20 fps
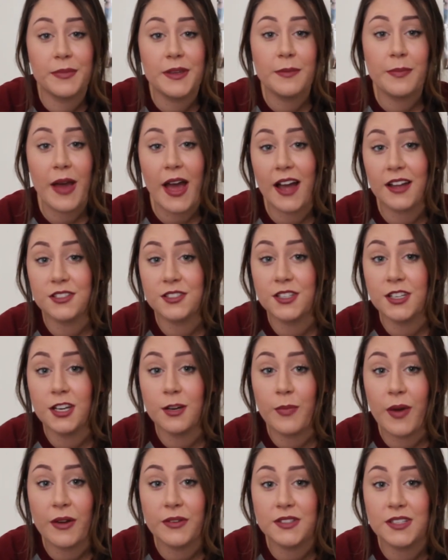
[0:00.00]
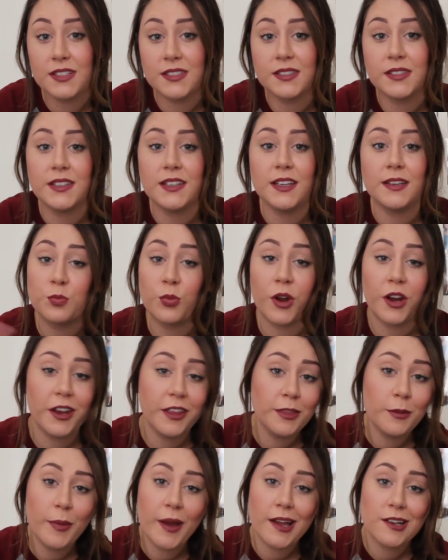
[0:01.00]
Be passionate about Disney and
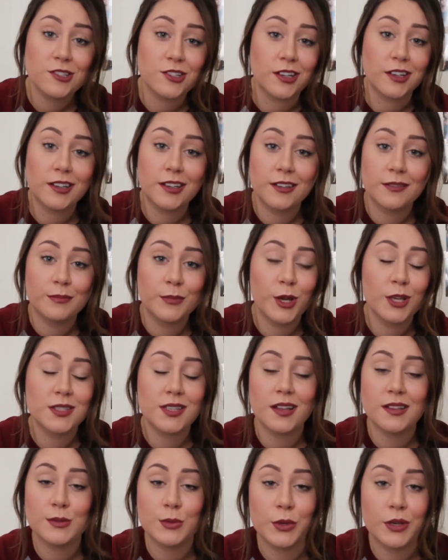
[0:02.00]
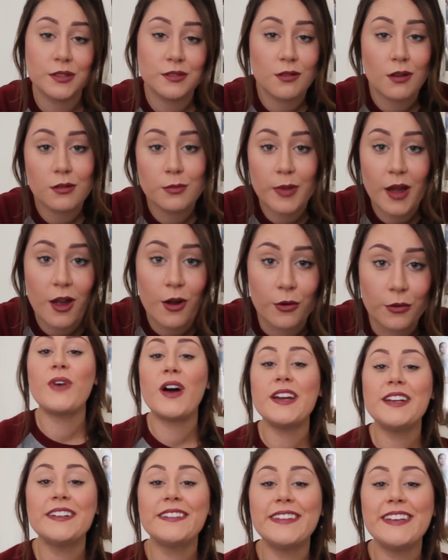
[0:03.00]
spreading the magic, because that's what it's all about.
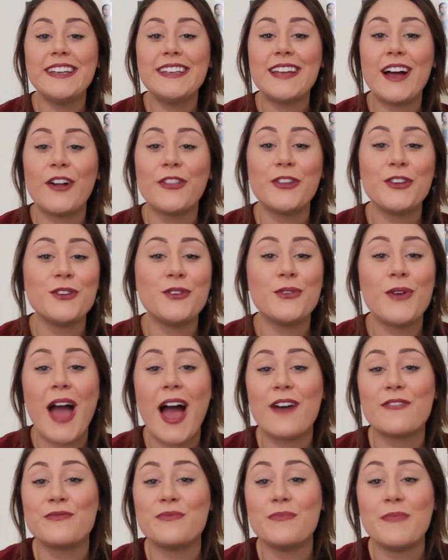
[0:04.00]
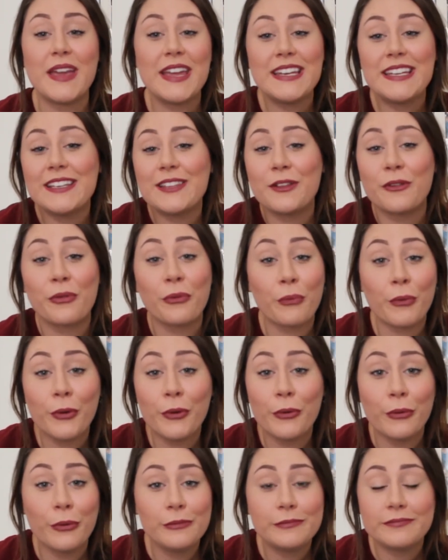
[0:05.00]
Finally, now that you have made it
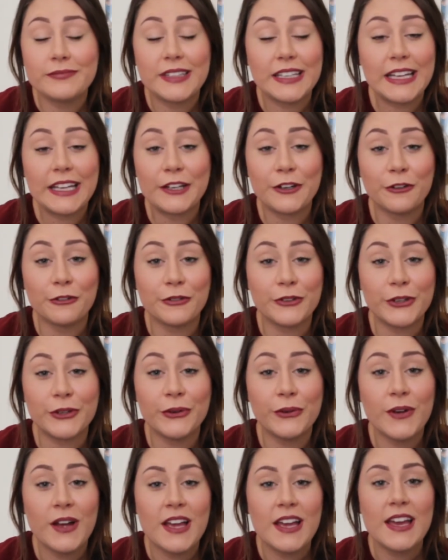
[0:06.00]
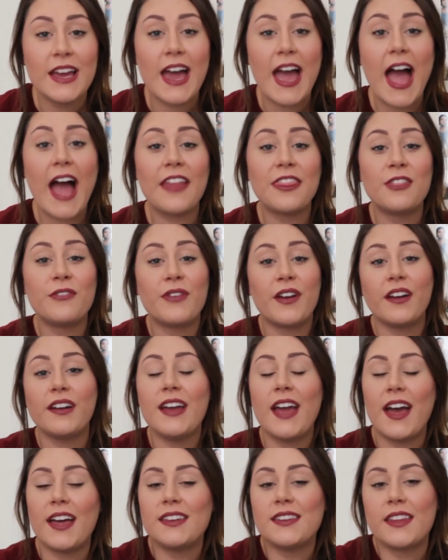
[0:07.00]
through the interview, At the very
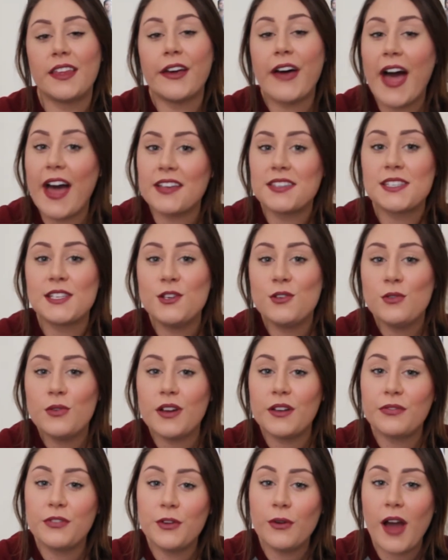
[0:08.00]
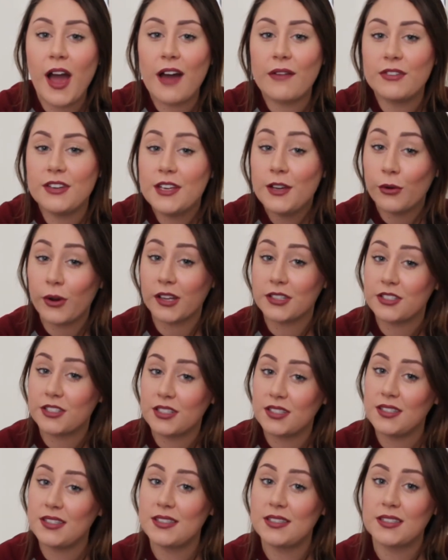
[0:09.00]
end, they'll ask you if you have any
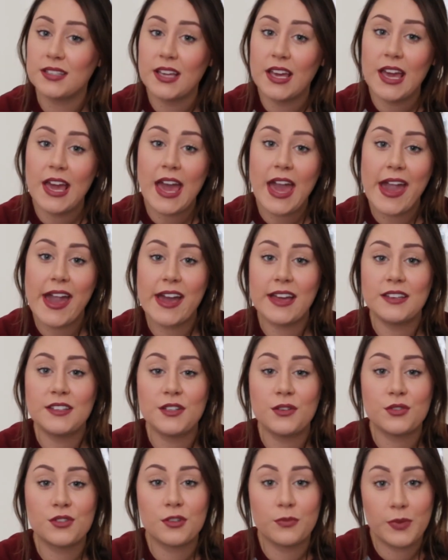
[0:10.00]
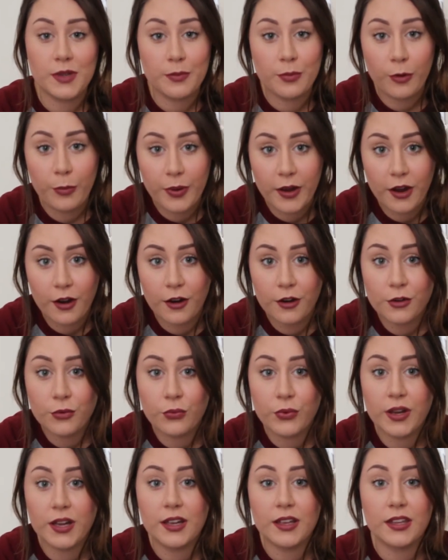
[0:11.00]
questions, and you should be prepared
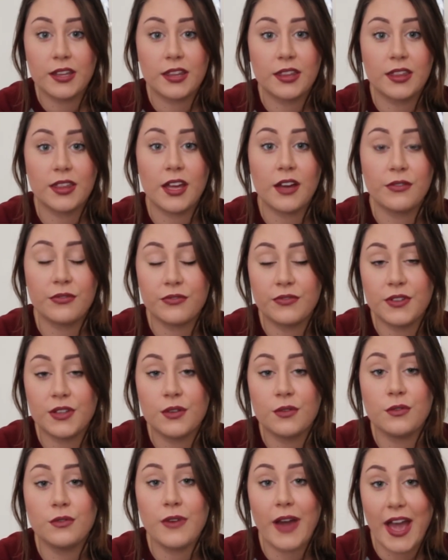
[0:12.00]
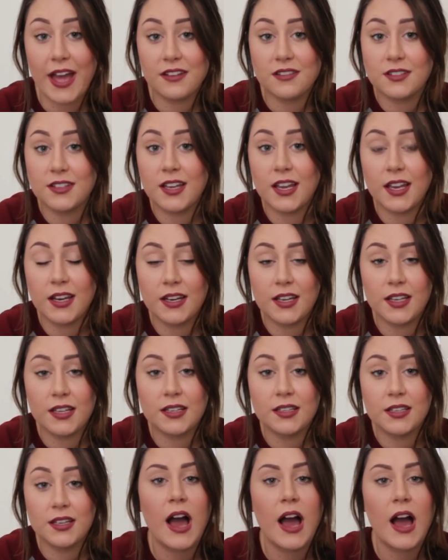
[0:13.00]
with a few educated.